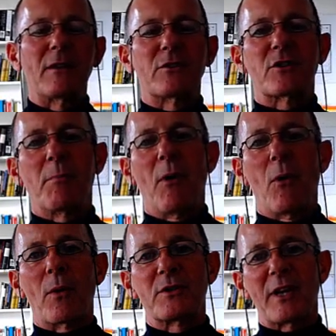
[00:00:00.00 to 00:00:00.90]
to
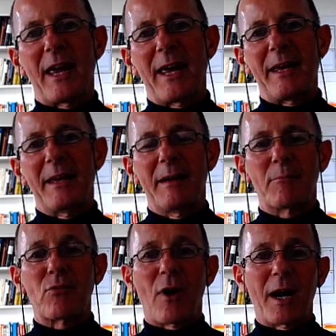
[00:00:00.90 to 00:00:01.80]
support a
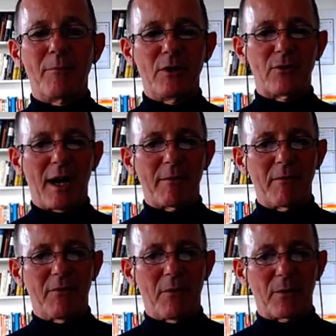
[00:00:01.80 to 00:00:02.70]
primary driving
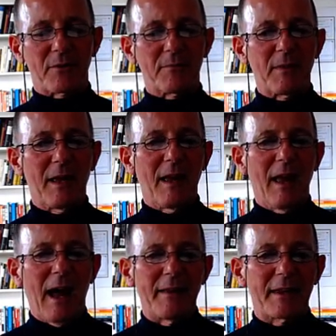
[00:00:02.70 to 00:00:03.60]
force?
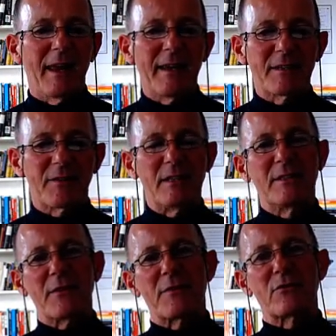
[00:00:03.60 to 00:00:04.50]
And the case of the
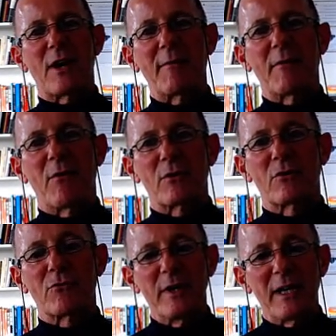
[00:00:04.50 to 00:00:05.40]
indifferent driving force
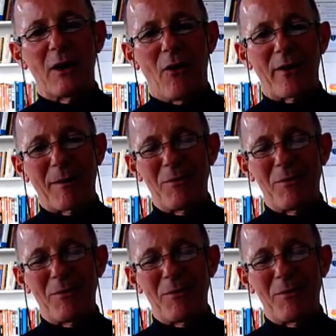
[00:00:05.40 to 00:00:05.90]
is really all I'm